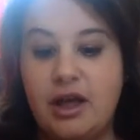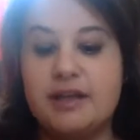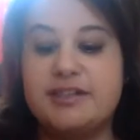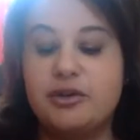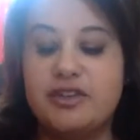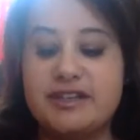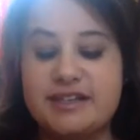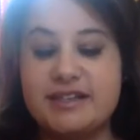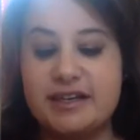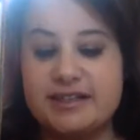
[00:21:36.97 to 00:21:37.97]
So this
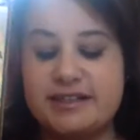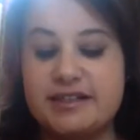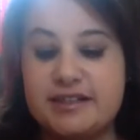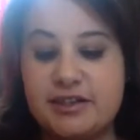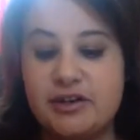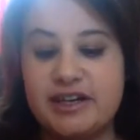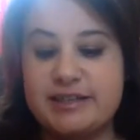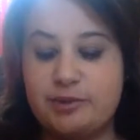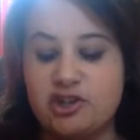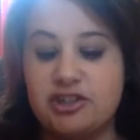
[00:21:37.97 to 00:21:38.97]
is a sincere
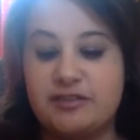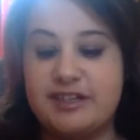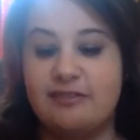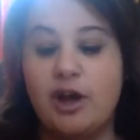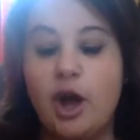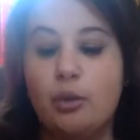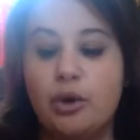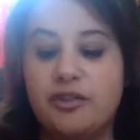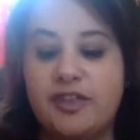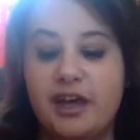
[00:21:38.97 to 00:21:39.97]
expression of self.
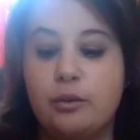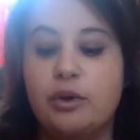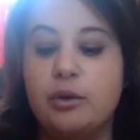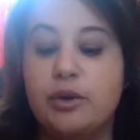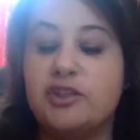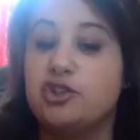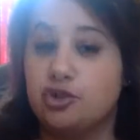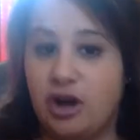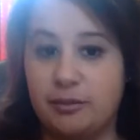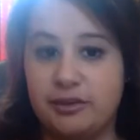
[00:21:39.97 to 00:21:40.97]
Where they were
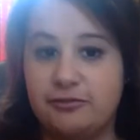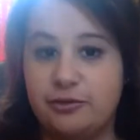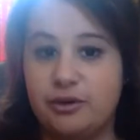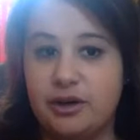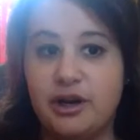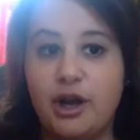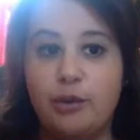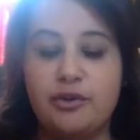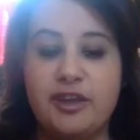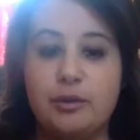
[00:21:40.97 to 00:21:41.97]
withdrawn before,
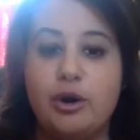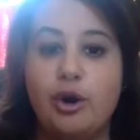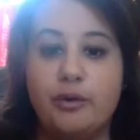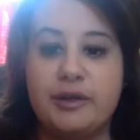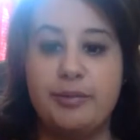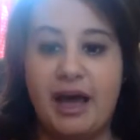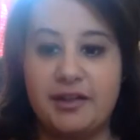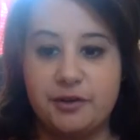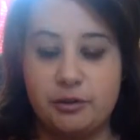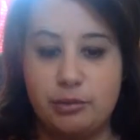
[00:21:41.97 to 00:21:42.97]
where they were holding back
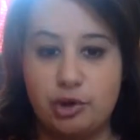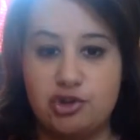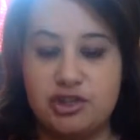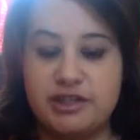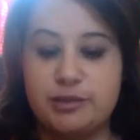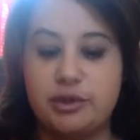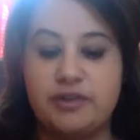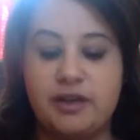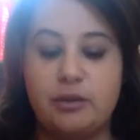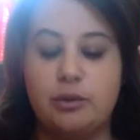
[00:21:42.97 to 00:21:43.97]
their emotions, where
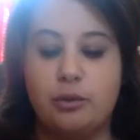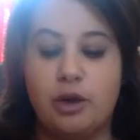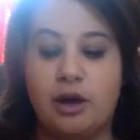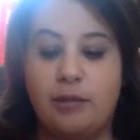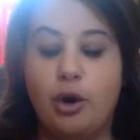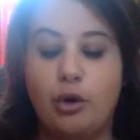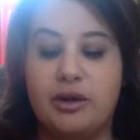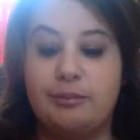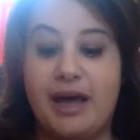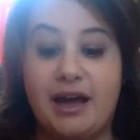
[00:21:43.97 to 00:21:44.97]
they were
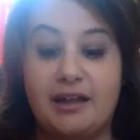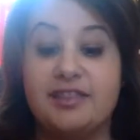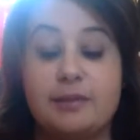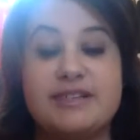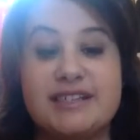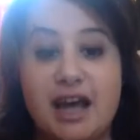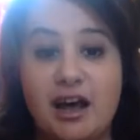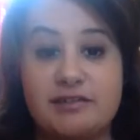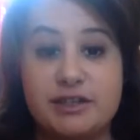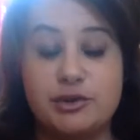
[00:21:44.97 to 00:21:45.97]
holding back
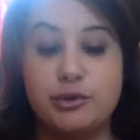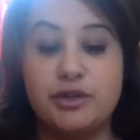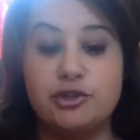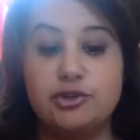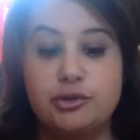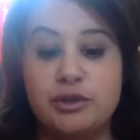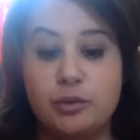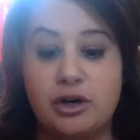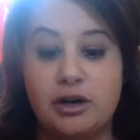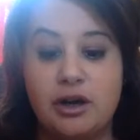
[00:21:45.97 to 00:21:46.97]
themselves and who they truly
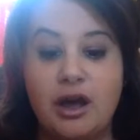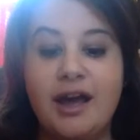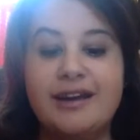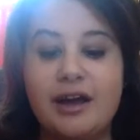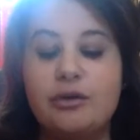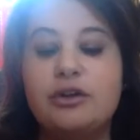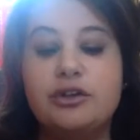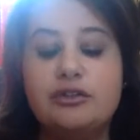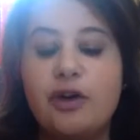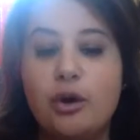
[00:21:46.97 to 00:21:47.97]
were. Now,
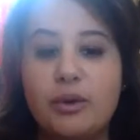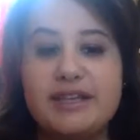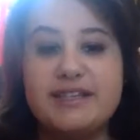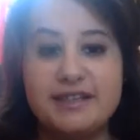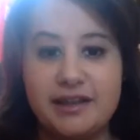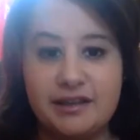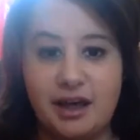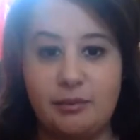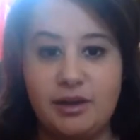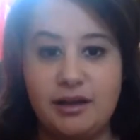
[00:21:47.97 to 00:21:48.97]
you've always seen
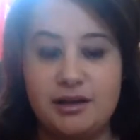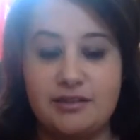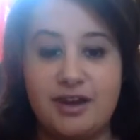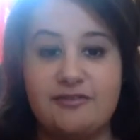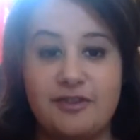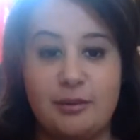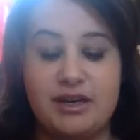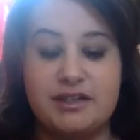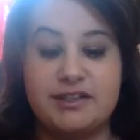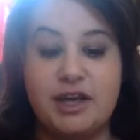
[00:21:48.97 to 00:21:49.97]
them, divine
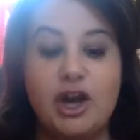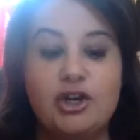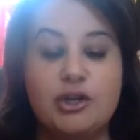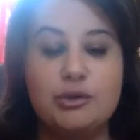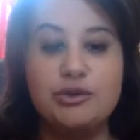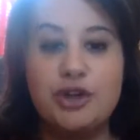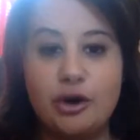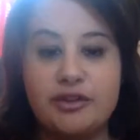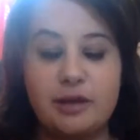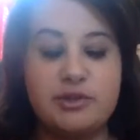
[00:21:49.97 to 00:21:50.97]
feminines. You
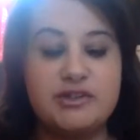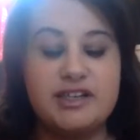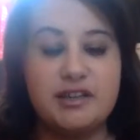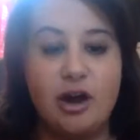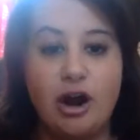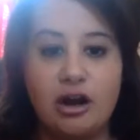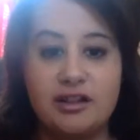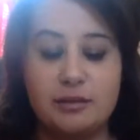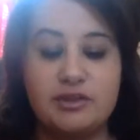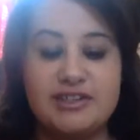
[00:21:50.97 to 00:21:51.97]
know them. You see the heart of
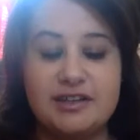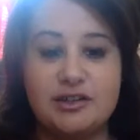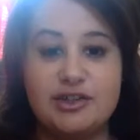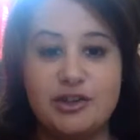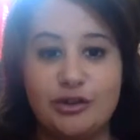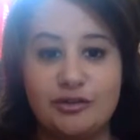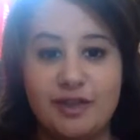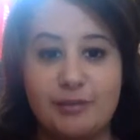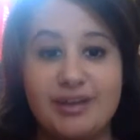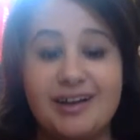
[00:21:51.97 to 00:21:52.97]
them. You see the soul of
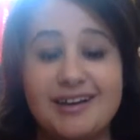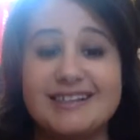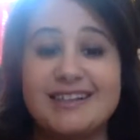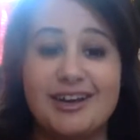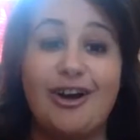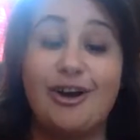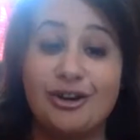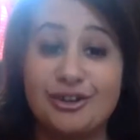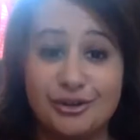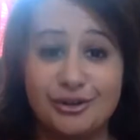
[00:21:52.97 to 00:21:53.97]
them, because they are
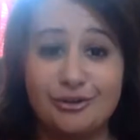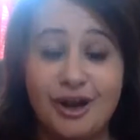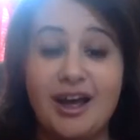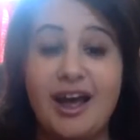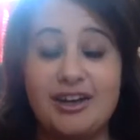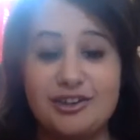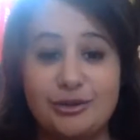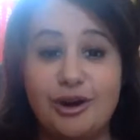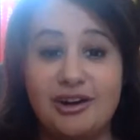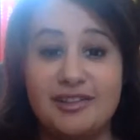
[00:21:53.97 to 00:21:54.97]
you and
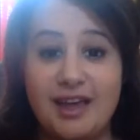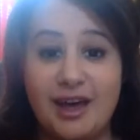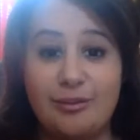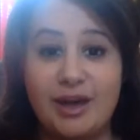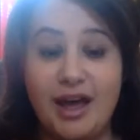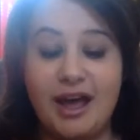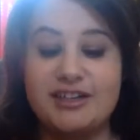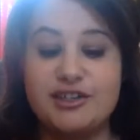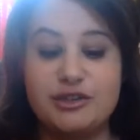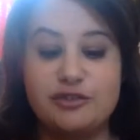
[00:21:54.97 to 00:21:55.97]
you are them. And
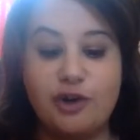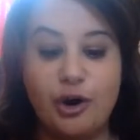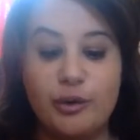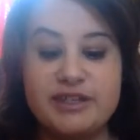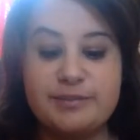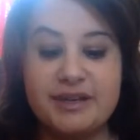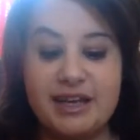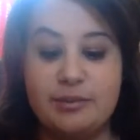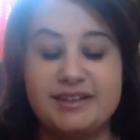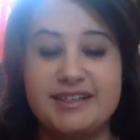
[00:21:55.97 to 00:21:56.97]
so you've always been
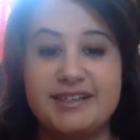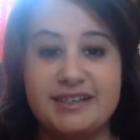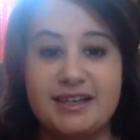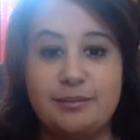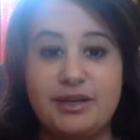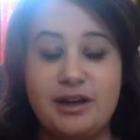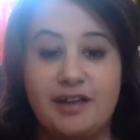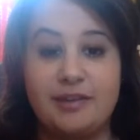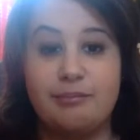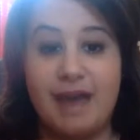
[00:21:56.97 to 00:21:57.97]
able to see
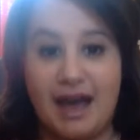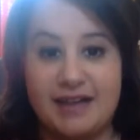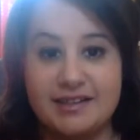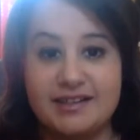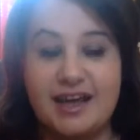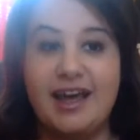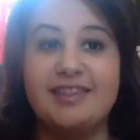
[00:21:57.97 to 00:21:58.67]
beyond the masks.